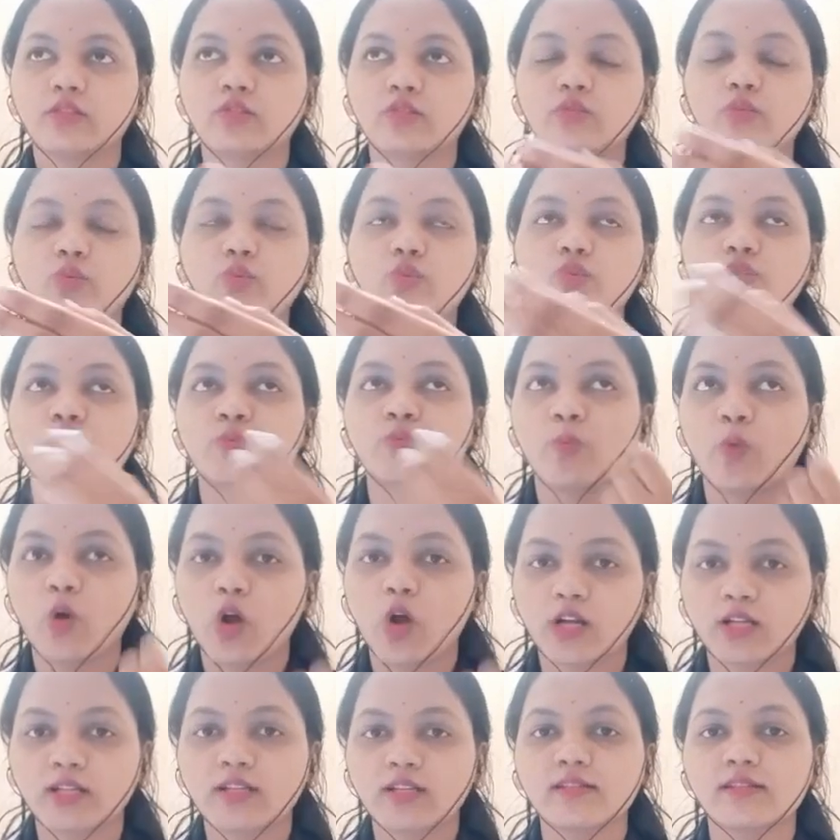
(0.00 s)
those
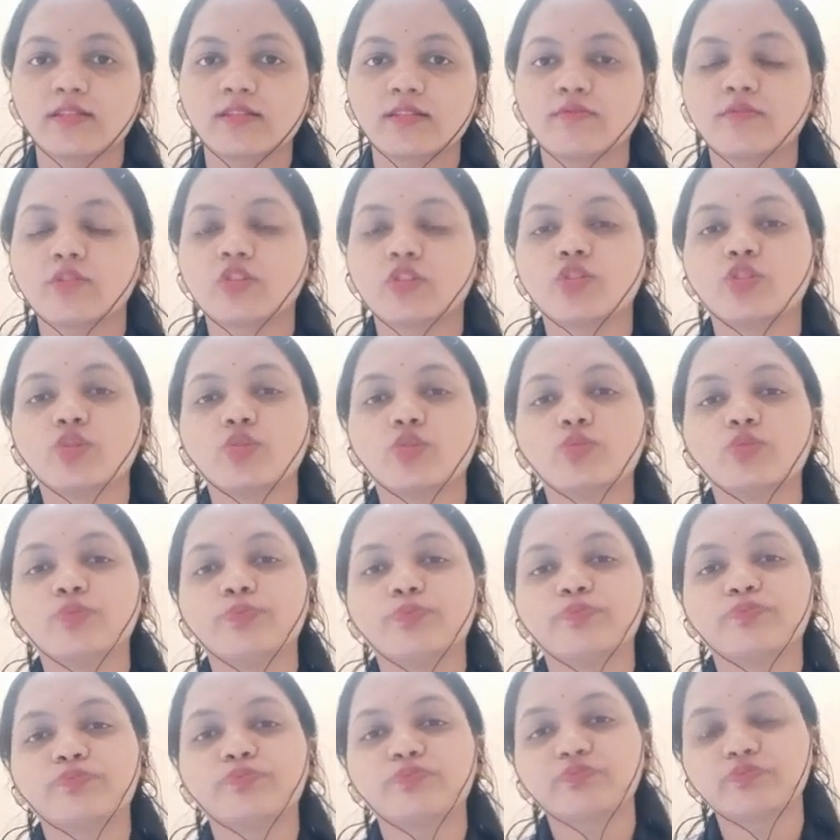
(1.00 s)
bottles which
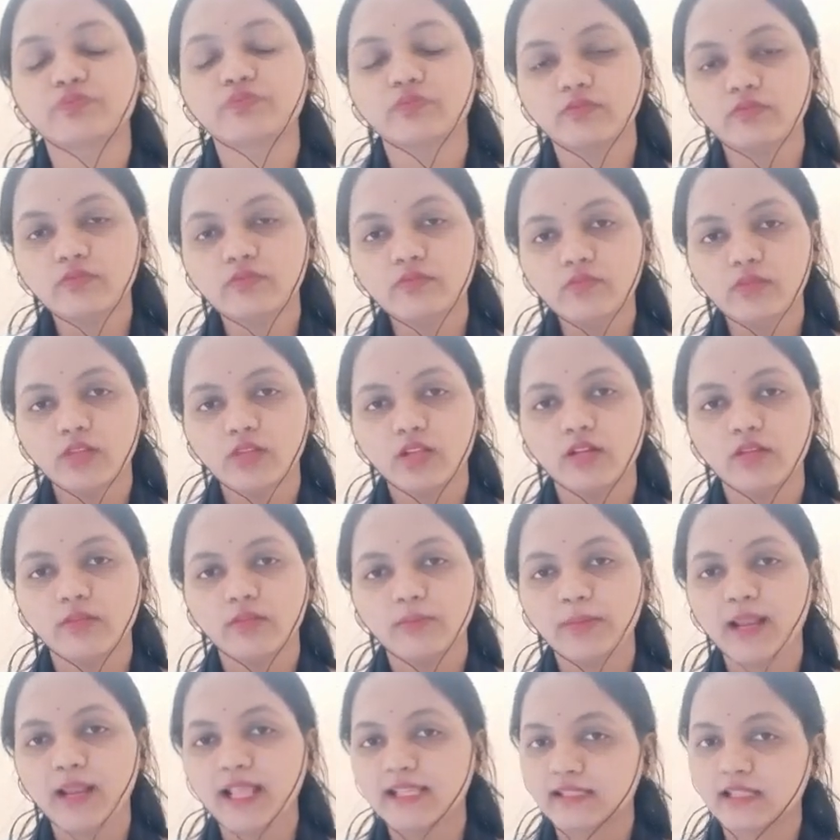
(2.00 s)

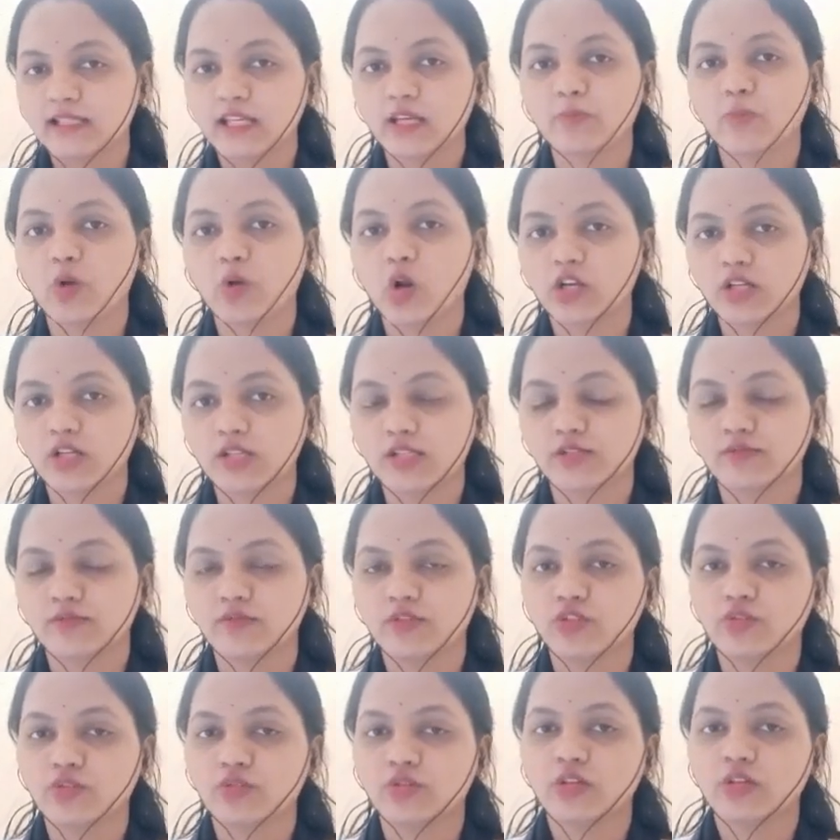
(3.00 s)
plastic bottles
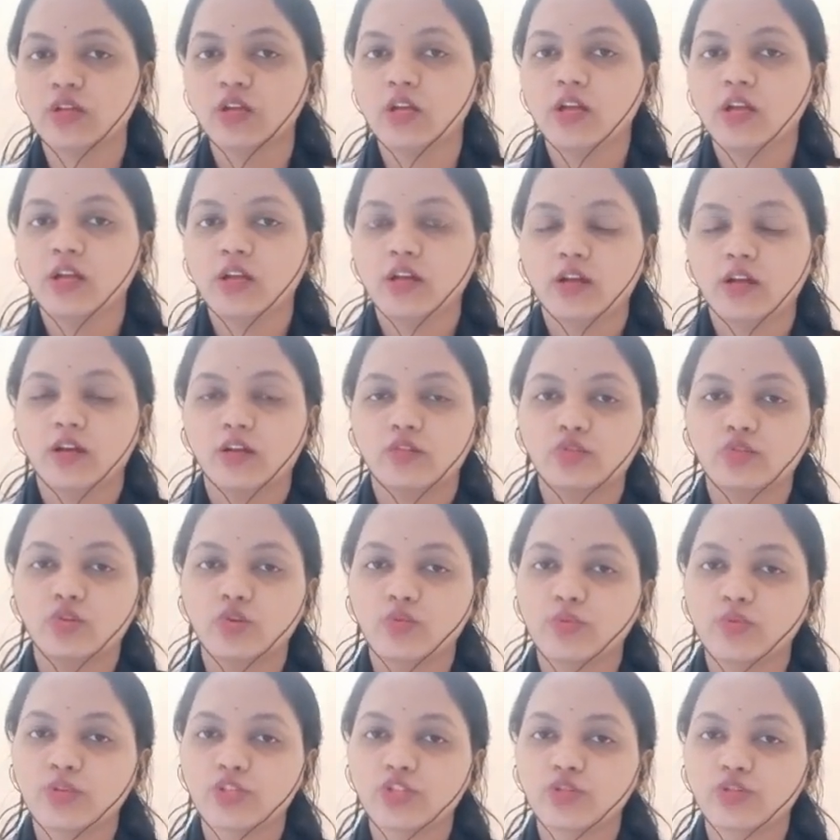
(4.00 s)
which
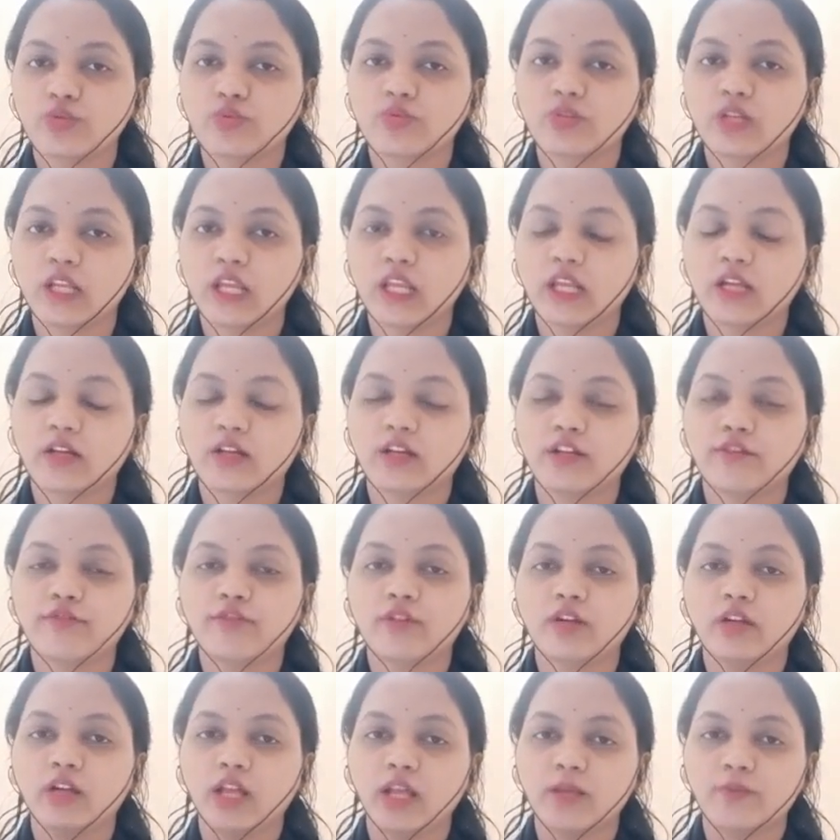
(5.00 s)
through which you take
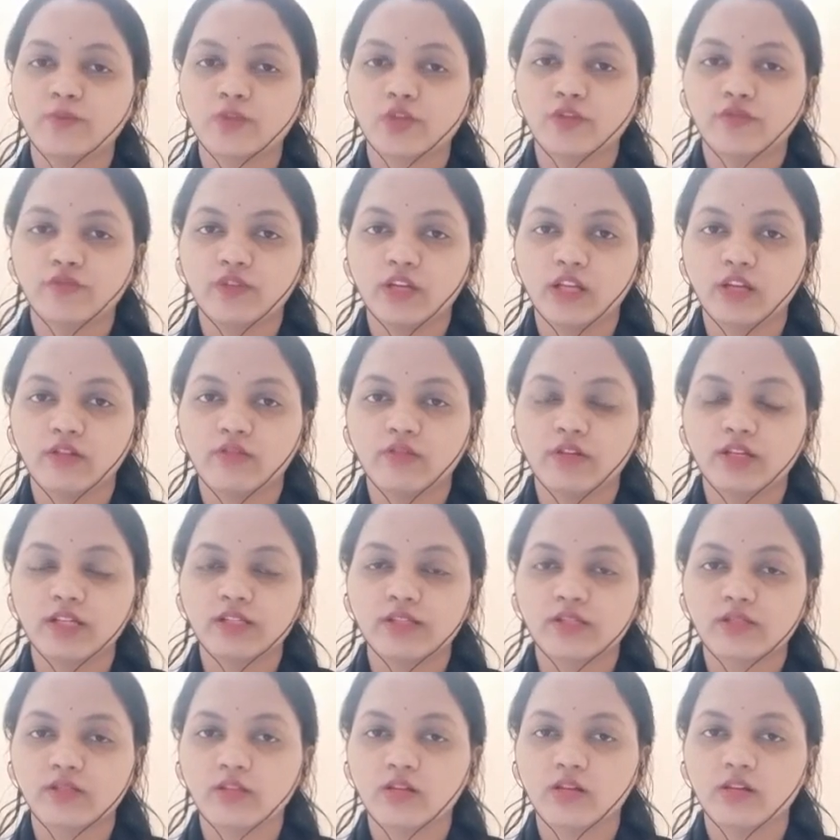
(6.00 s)
different types of
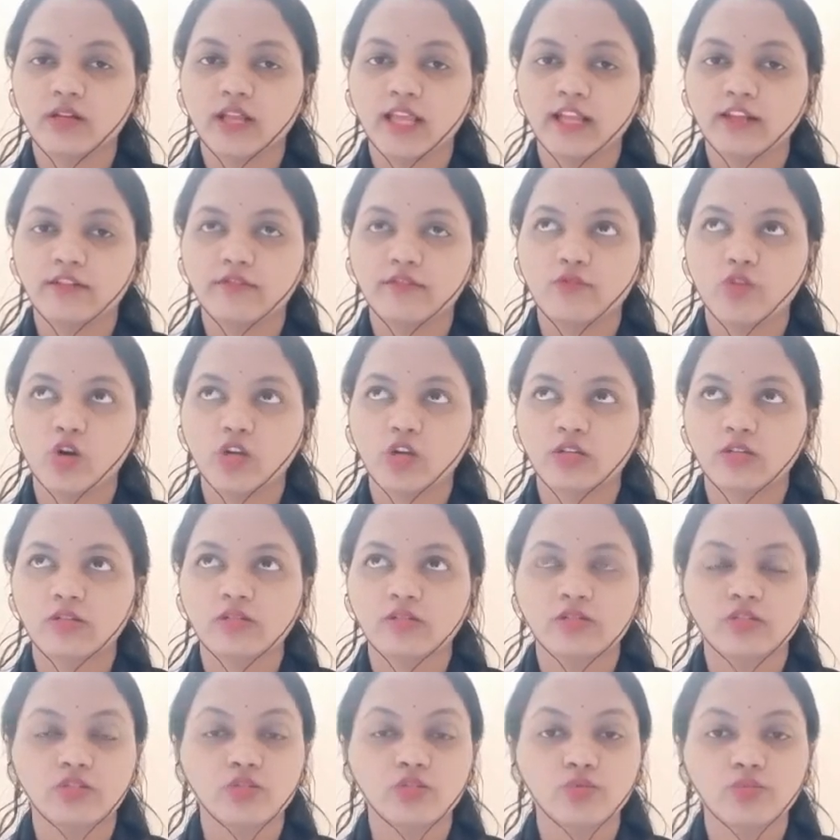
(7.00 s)
liquids like
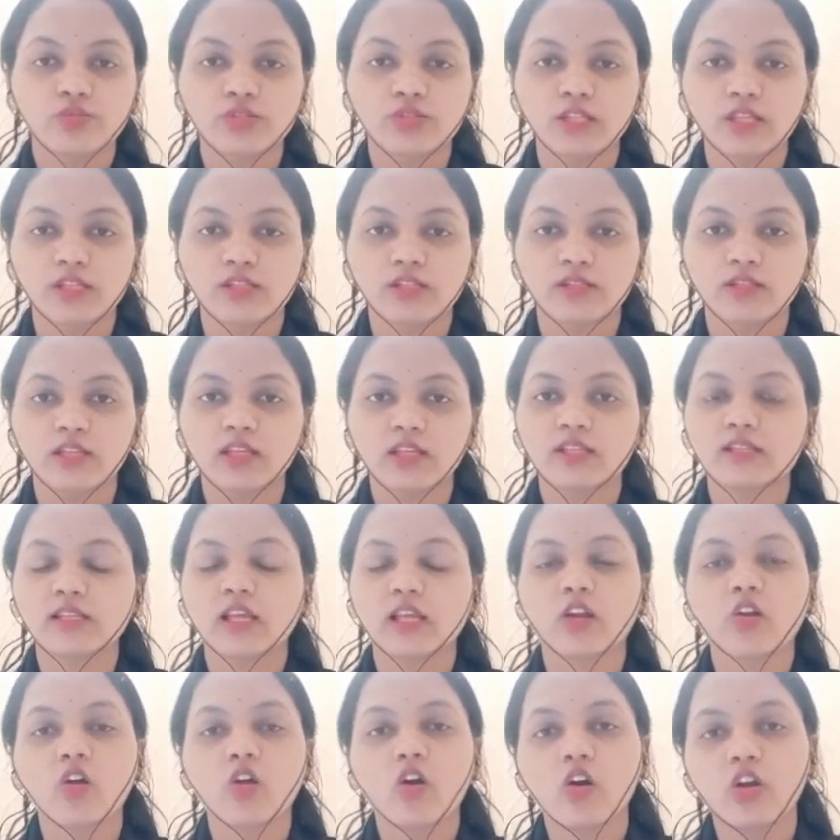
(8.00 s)
waters, juices. These
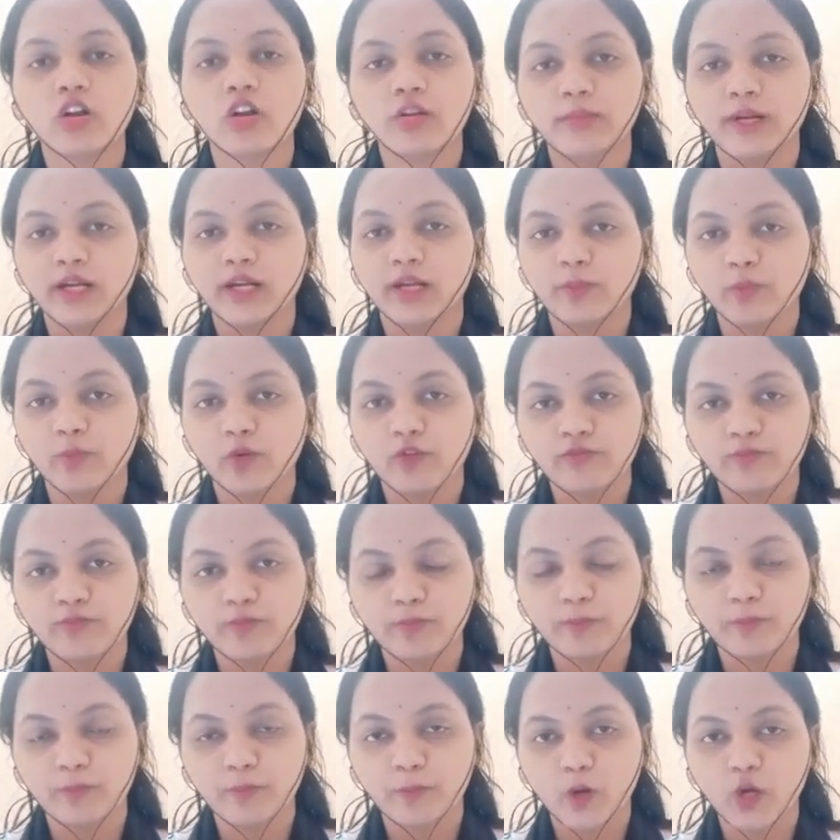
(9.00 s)
are all made up of
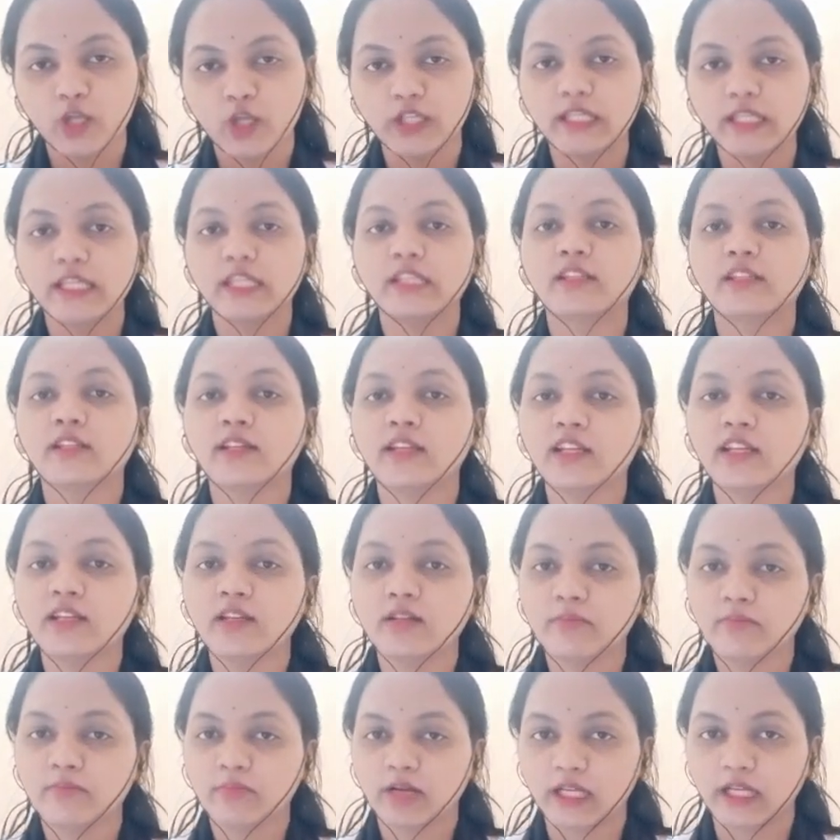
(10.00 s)

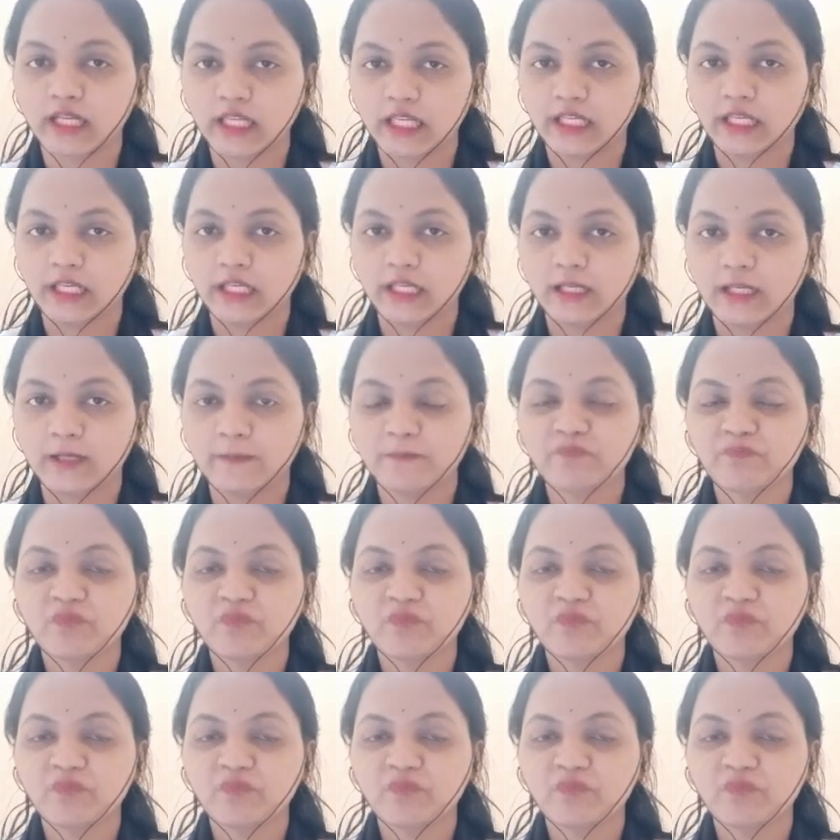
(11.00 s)
polyethylene material.